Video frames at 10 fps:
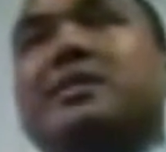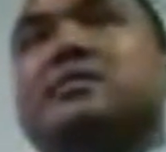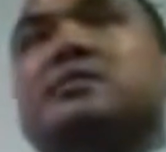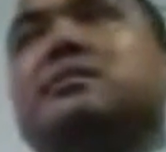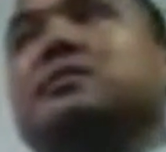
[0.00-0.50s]
or
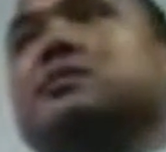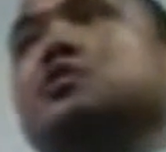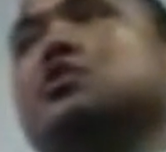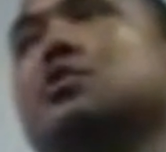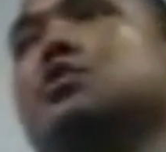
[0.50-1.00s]
one of the
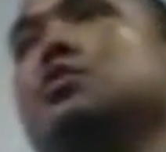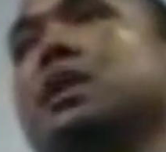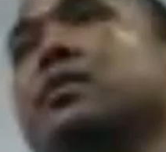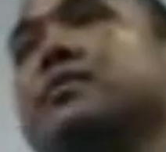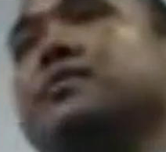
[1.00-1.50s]
assistants
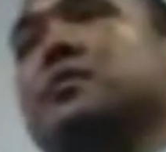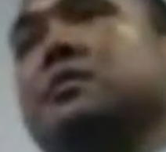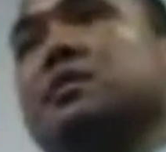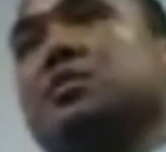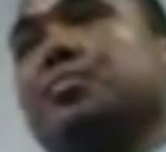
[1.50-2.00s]
show you how a
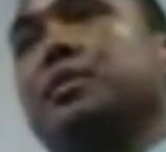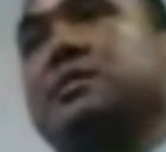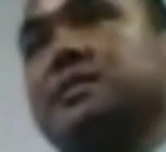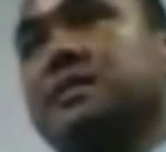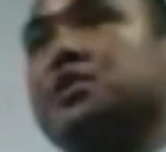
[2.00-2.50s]
full cut
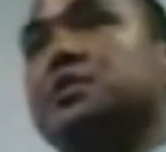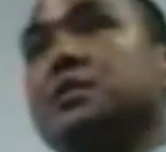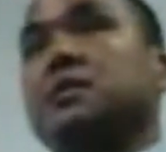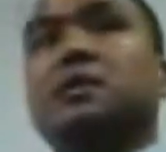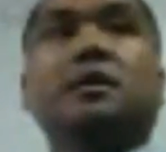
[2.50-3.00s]

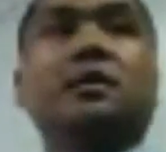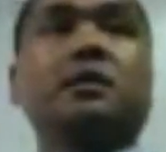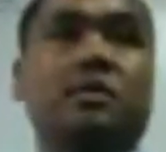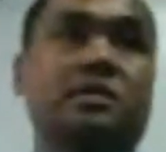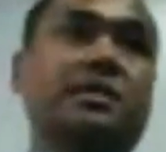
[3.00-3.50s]
presentation
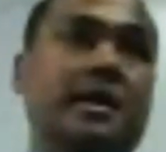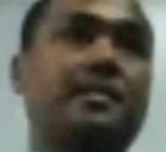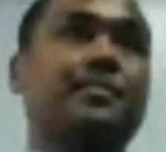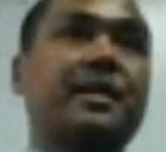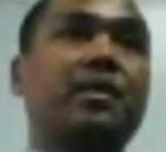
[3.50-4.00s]

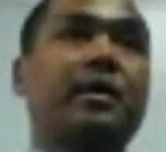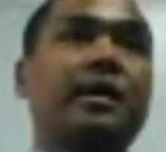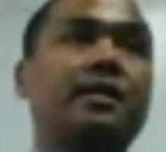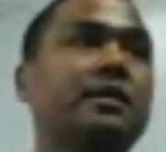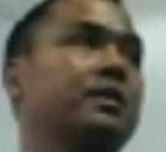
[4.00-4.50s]
looks like.
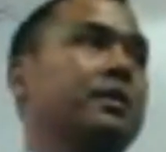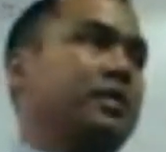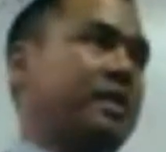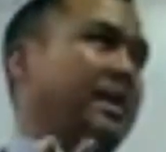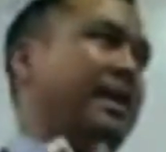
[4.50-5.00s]
That way
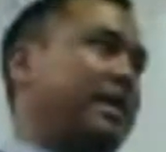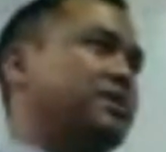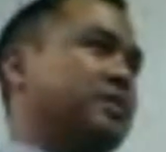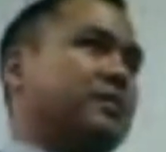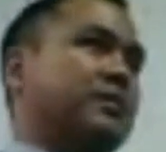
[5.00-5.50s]
you can
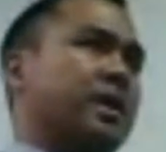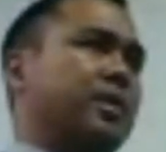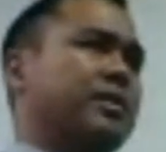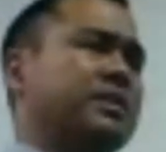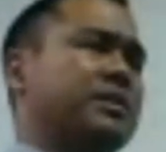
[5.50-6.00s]
get
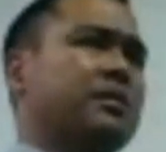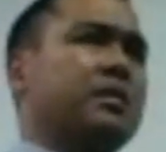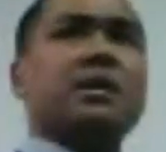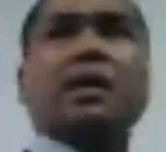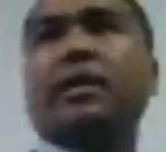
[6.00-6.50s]
hands-on. Okay, what's
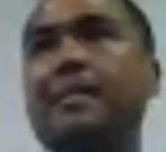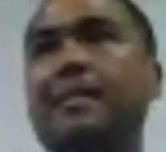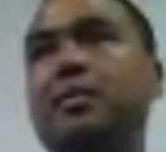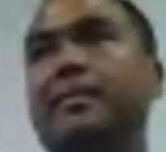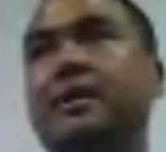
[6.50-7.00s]
it going to look
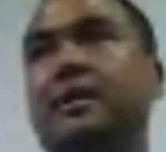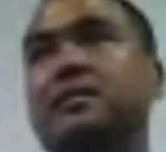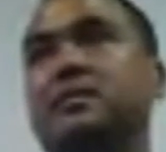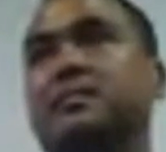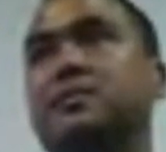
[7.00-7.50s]
like when I meet with
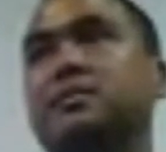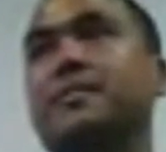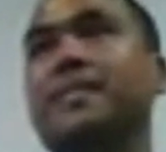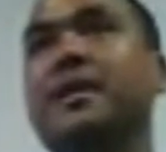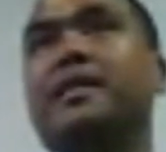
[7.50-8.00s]
my
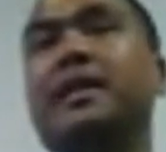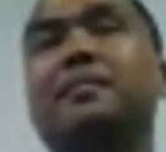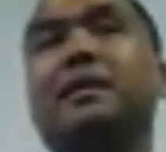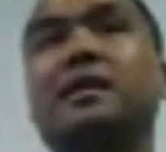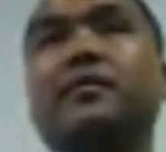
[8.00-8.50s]
customers?
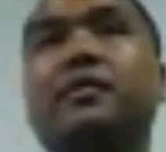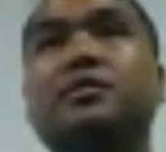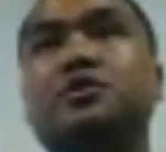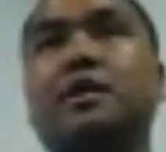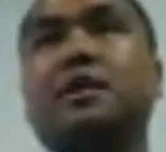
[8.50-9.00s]
Then I'm going to
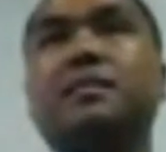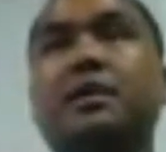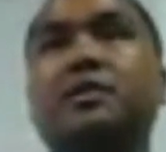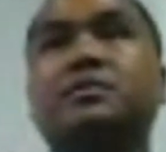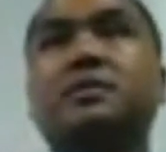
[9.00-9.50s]
give you your own
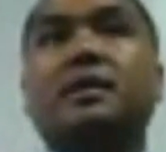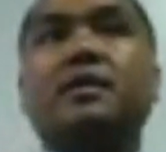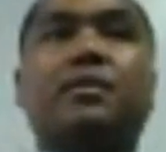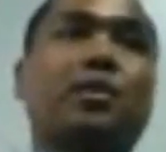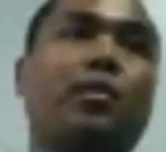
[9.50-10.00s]
training manual
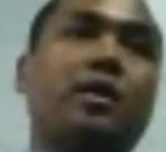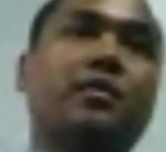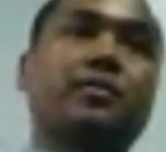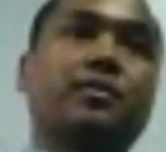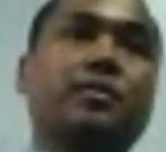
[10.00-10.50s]
today, and we're
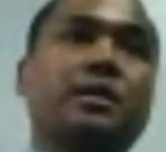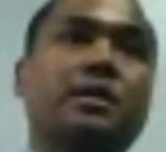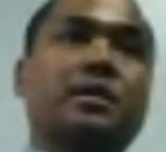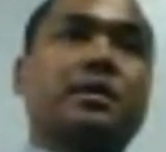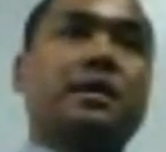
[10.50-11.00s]
going to walk
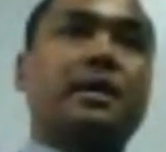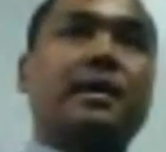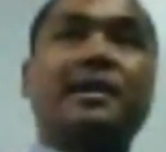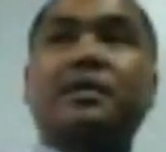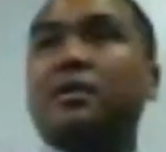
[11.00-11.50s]
through
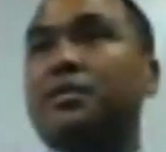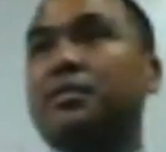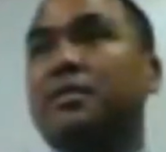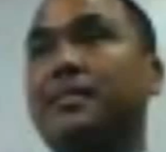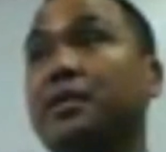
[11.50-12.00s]
how to
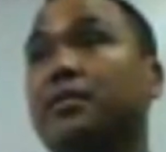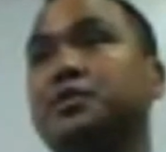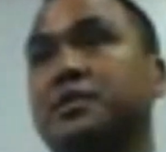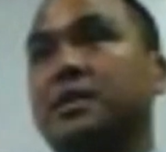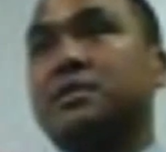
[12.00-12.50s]
go through the
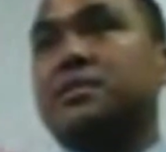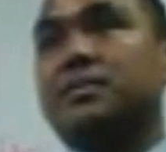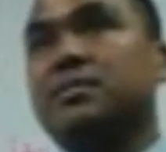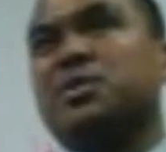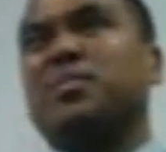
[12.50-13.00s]
manual with your
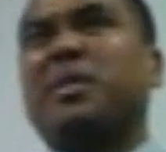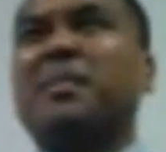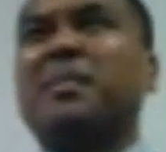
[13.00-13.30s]
customers.